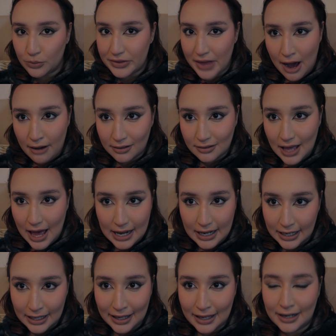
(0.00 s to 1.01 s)
without
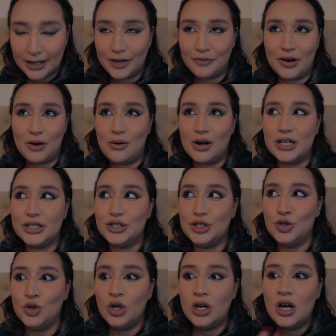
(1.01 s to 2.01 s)
editing it if I wanted
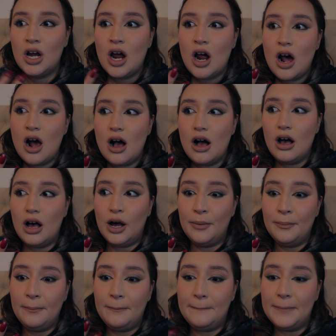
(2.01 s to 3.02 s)
to,
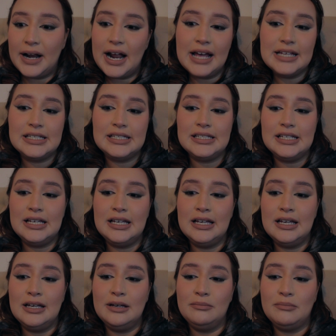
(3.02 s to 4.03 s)
but I
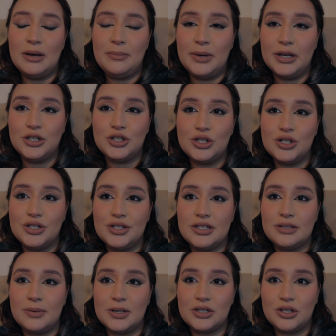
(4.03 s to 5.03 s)
see my pictures,
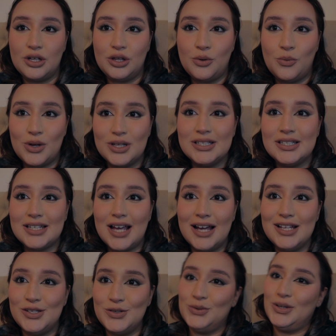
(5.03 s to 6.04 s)
especially the ones
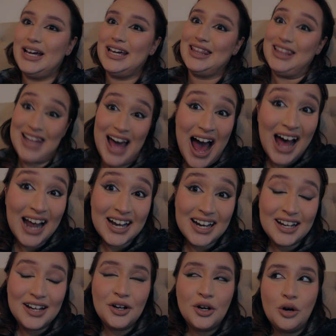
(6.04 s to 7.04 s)
I do like
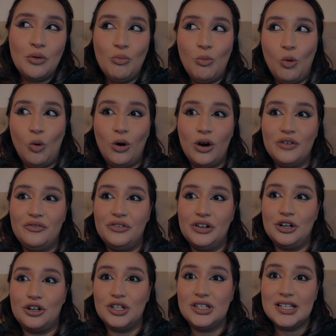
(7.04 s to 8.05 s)
that, more of
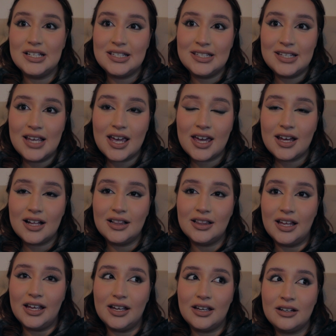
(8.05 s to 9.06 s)
an artistic,
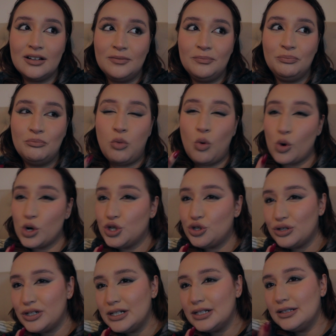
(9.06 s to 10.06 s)
like,
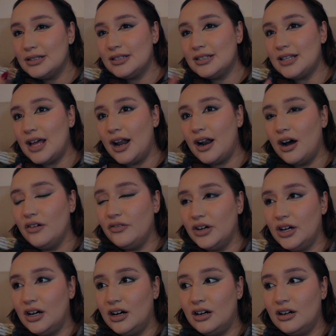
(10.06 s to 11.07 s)
portrait instead of
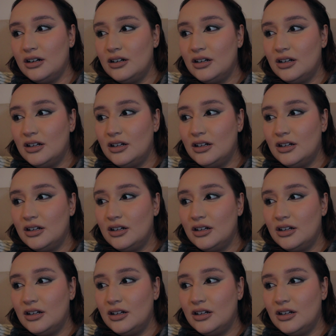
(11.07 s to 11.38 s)
a